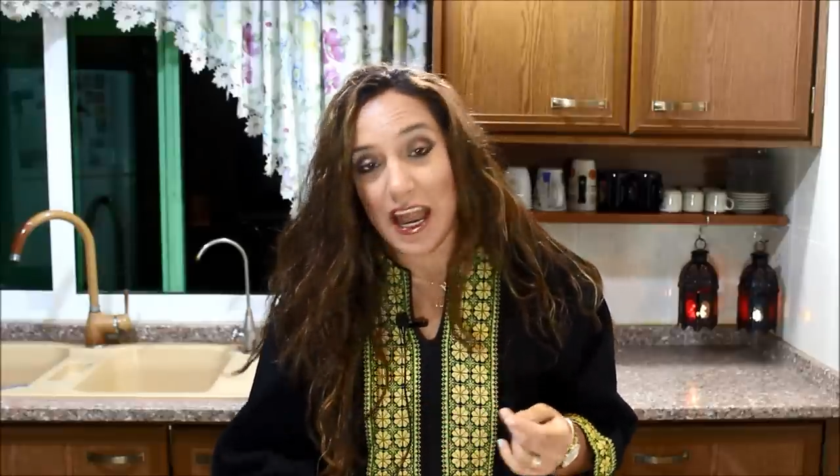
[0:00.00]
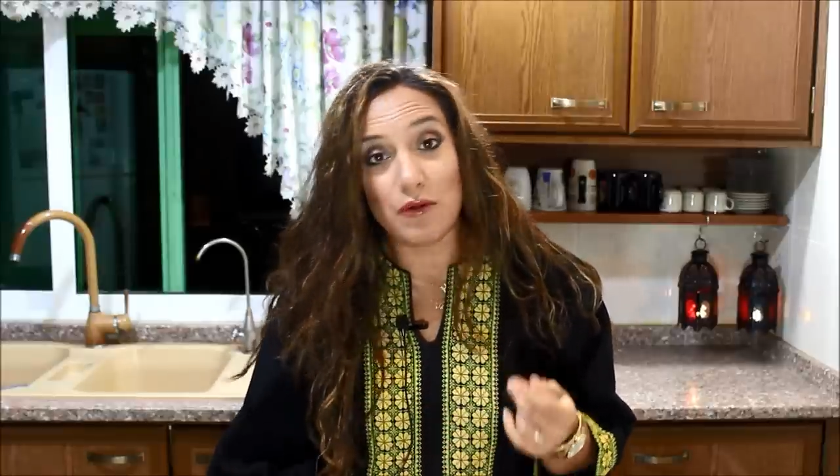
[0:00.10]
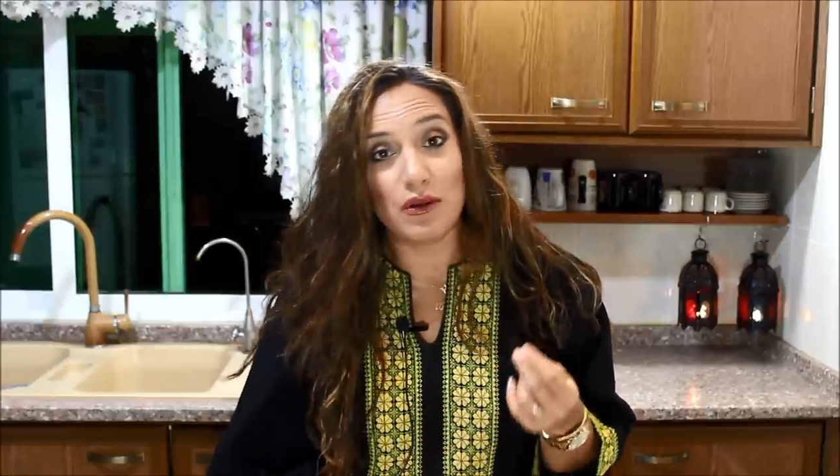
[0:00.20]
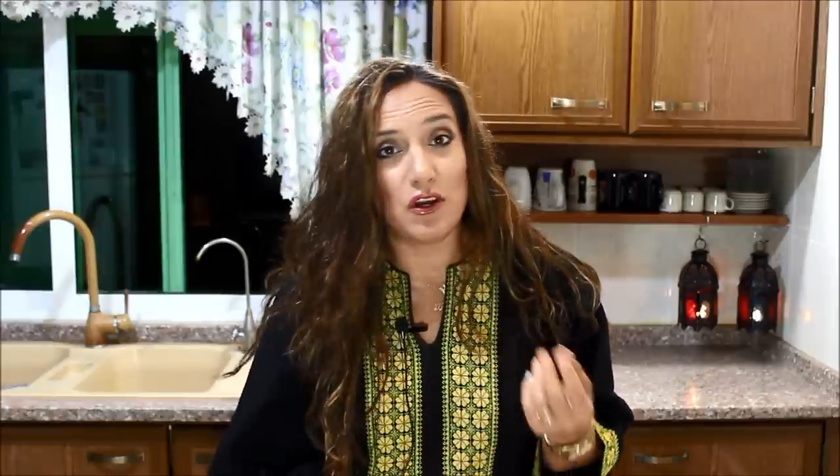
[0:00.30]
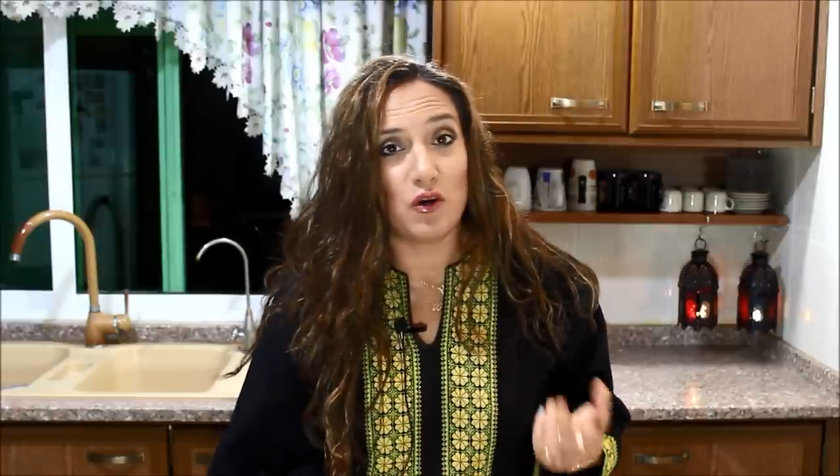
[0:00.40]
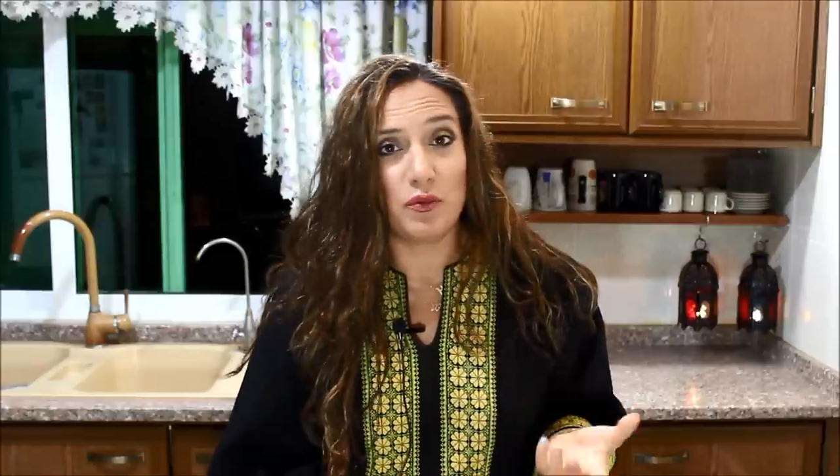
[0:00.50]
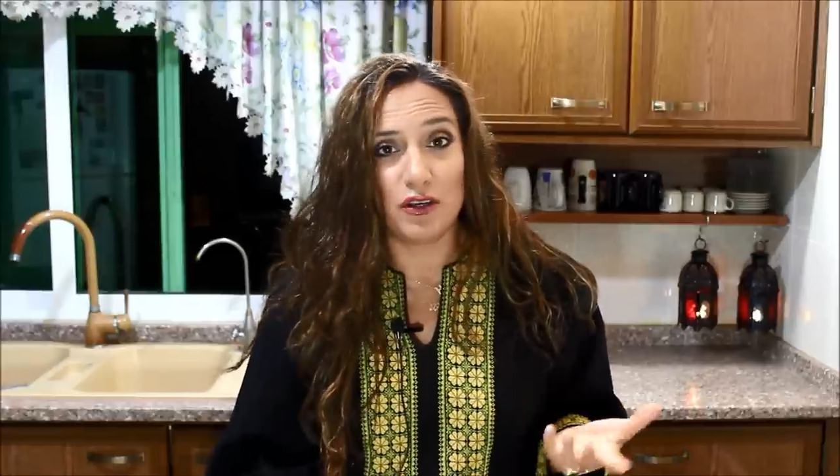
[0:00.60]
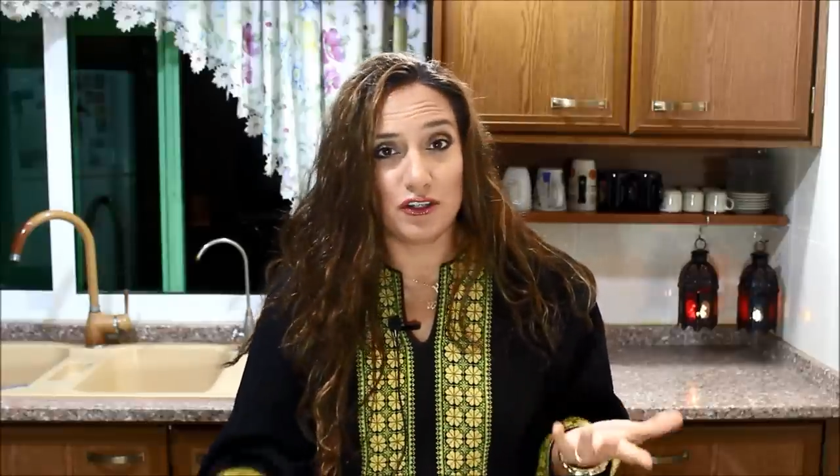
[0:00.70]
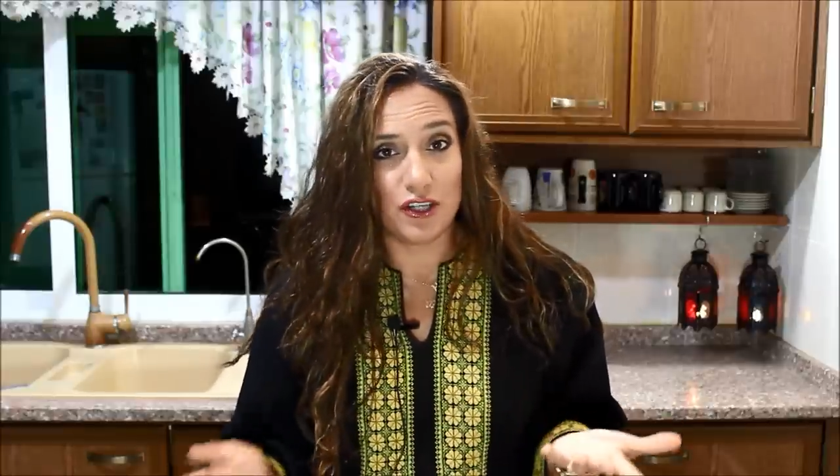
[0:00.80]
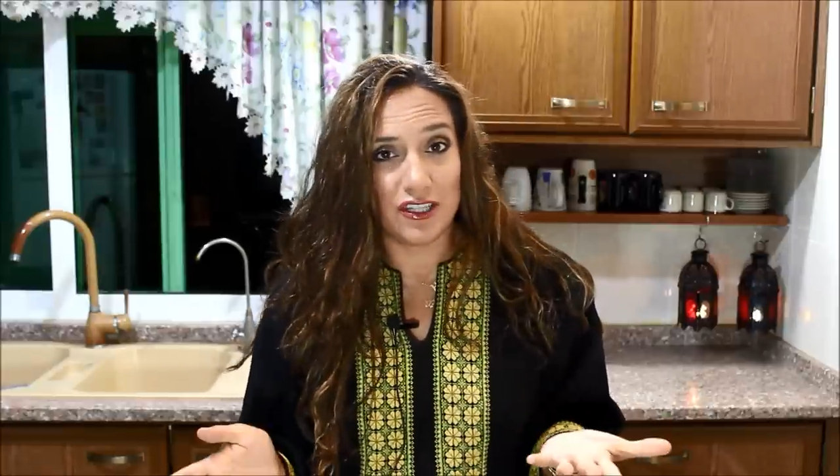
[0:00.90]
I really hope
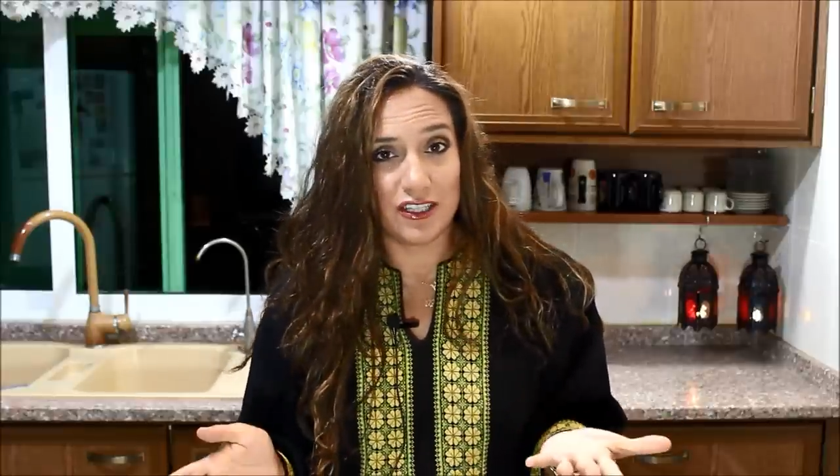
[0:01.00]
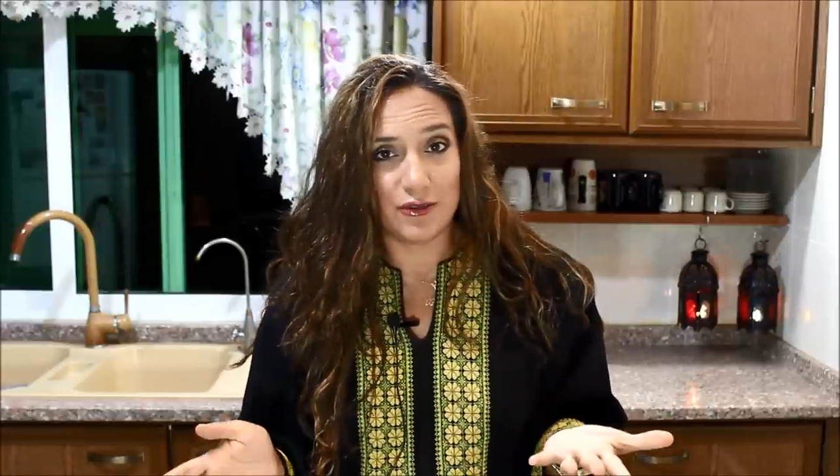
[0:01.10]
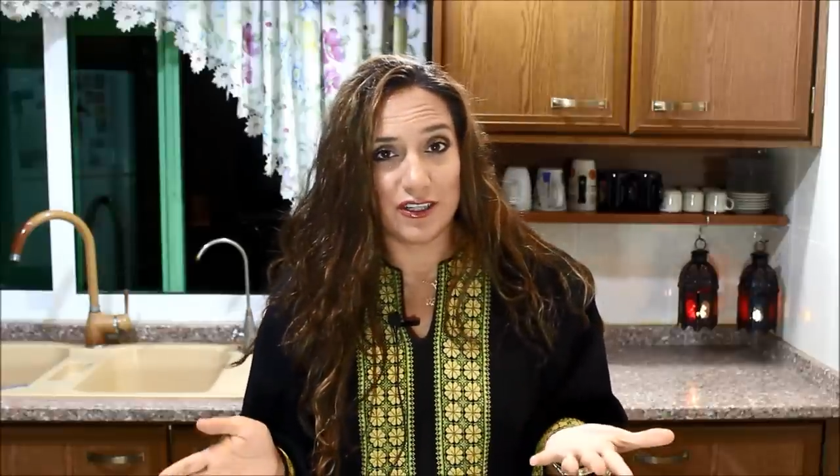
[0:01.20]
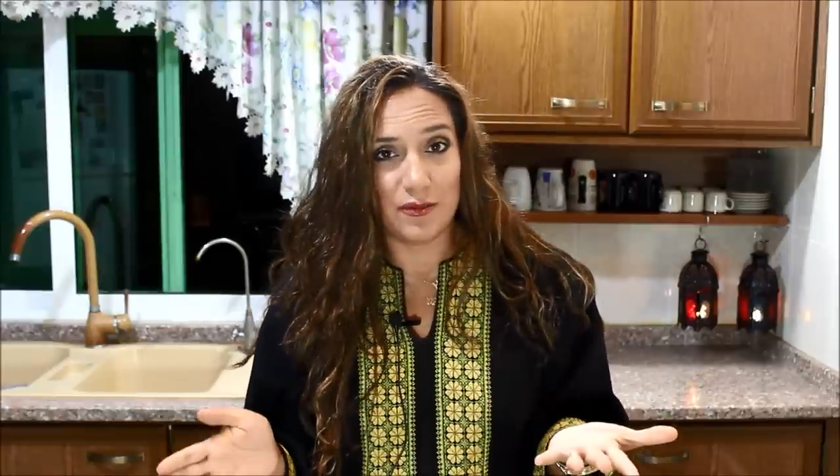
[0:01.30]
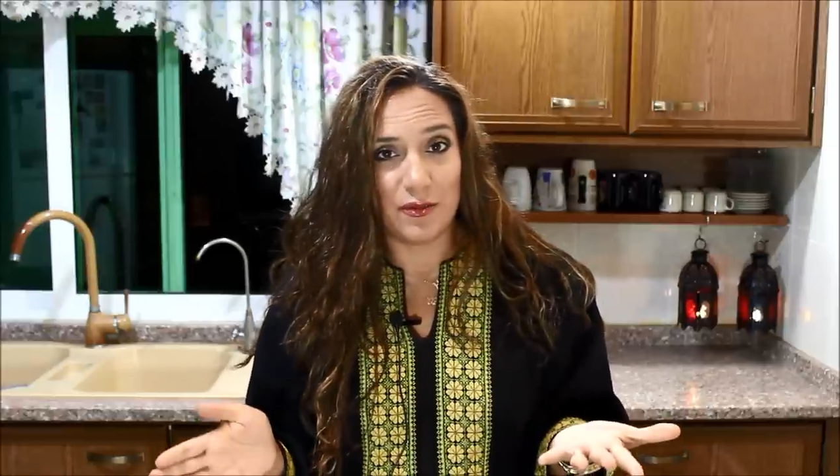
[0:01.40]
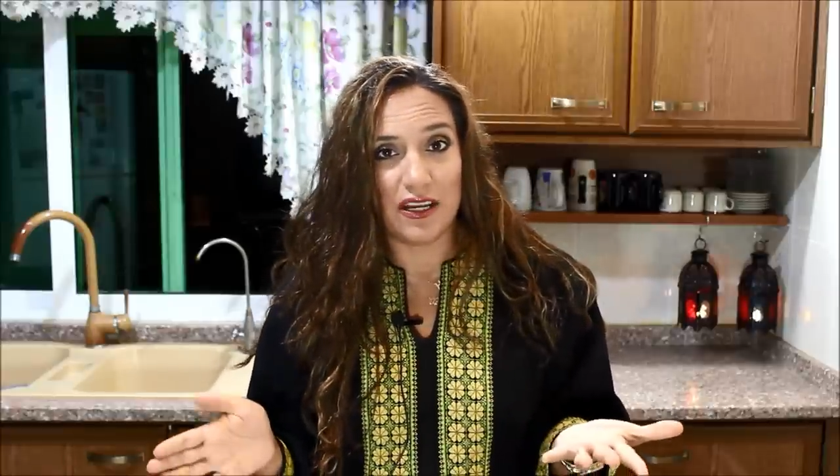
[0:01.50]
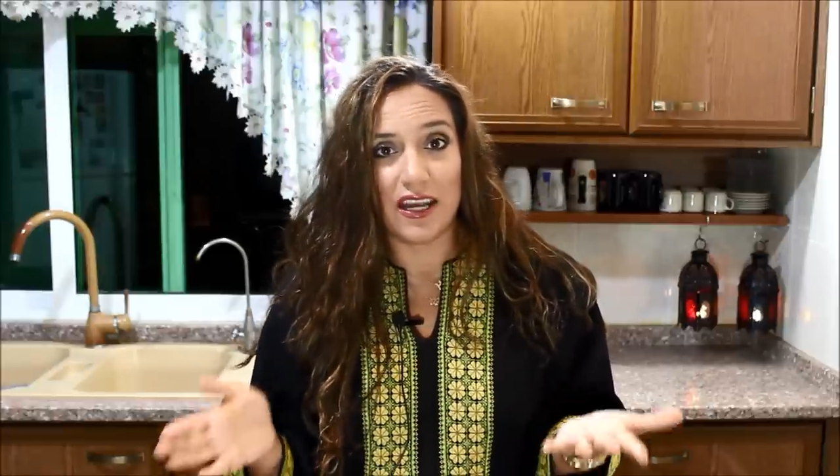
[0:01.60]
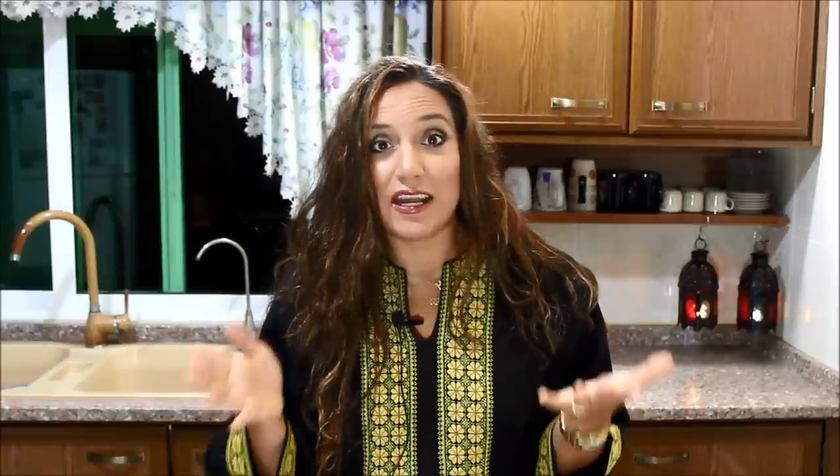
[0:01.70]
you enjoyed this recipe